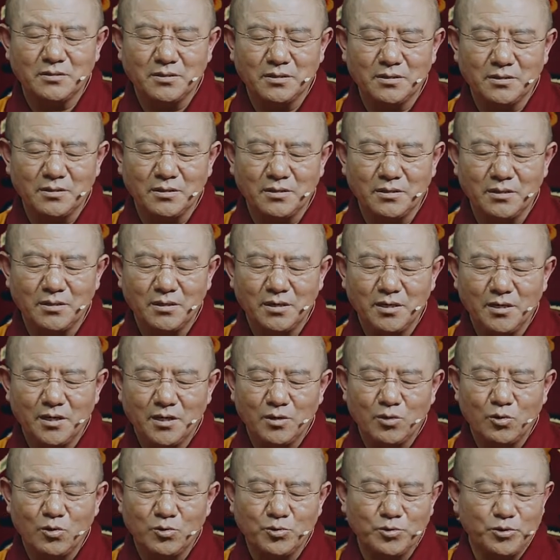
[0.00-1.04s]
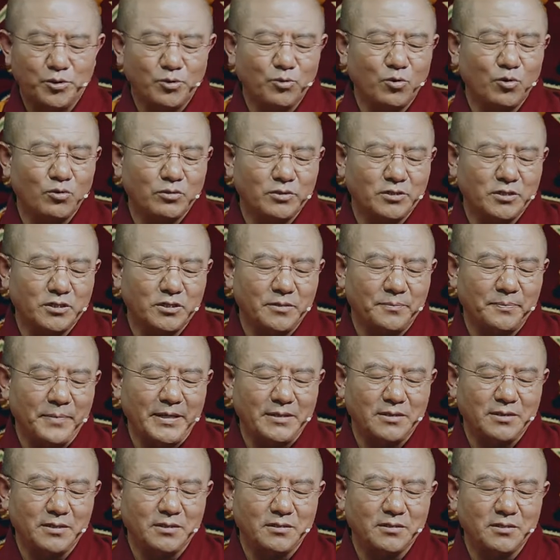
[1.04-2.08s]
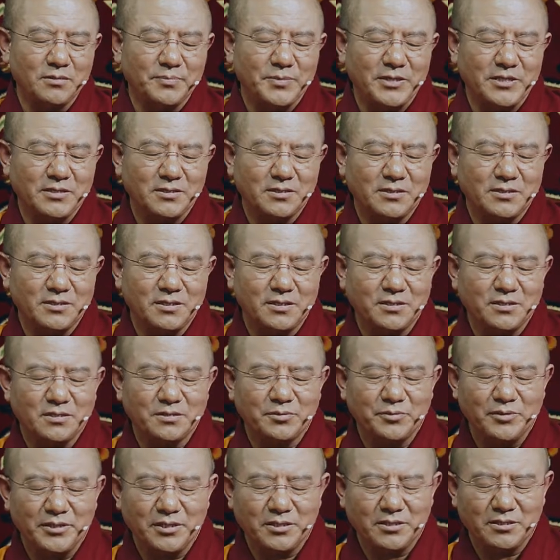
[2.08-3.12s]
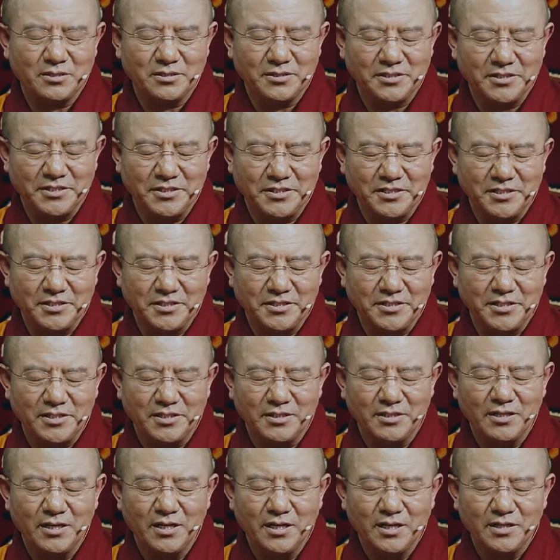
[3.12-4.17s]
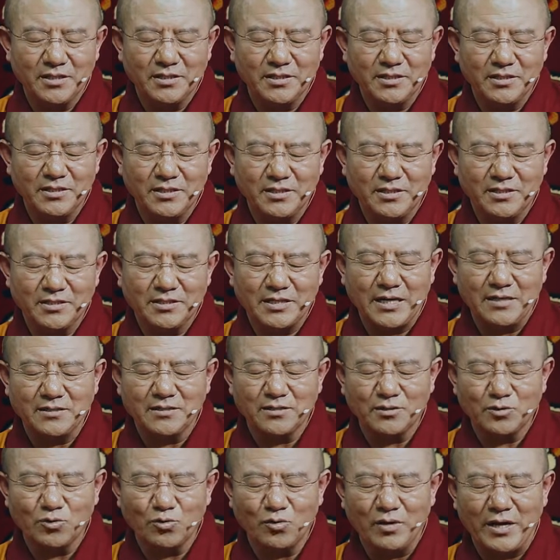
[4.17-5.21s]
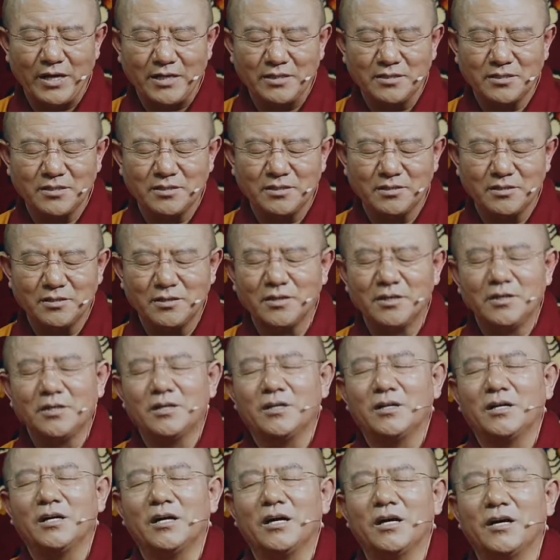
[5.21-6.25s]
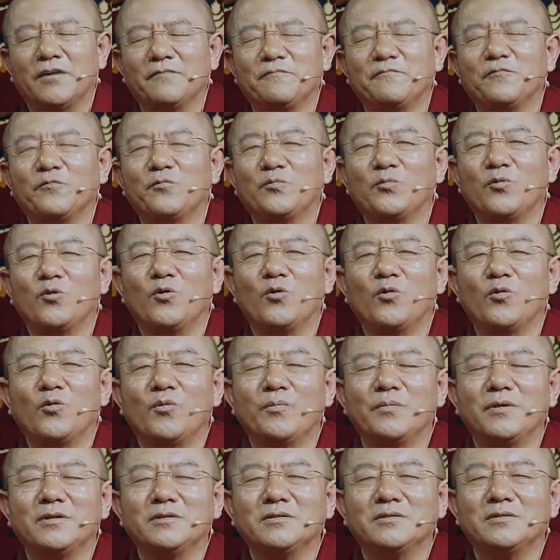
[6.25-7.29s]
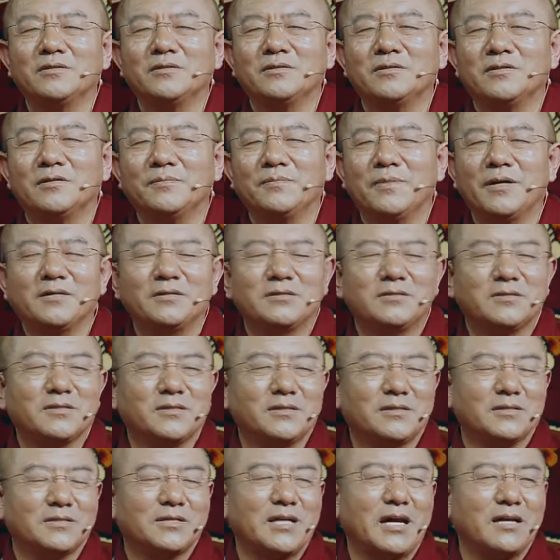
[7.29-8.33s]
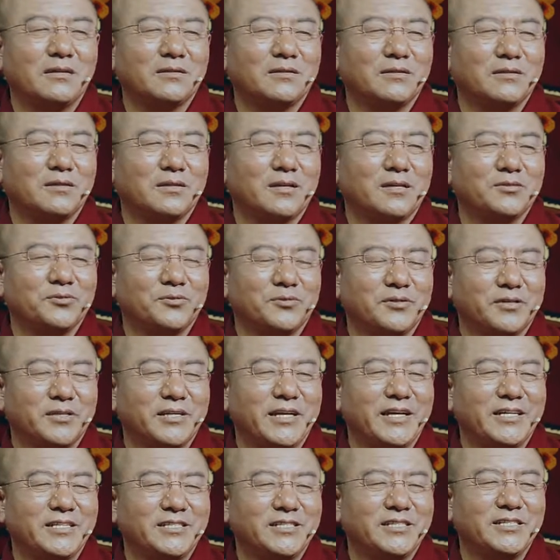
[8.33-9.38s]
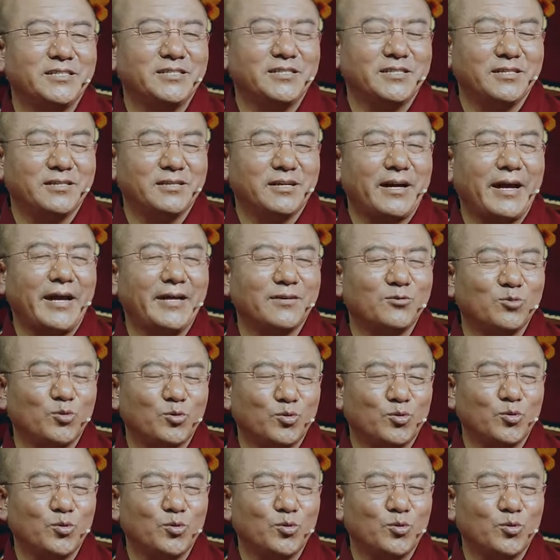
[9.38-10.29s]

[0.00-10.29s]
crying and laughing earlier. And from the sutra spoken in the presence of Noble Rahula, it says that inconceivable, inexpressible, the prajna paramita,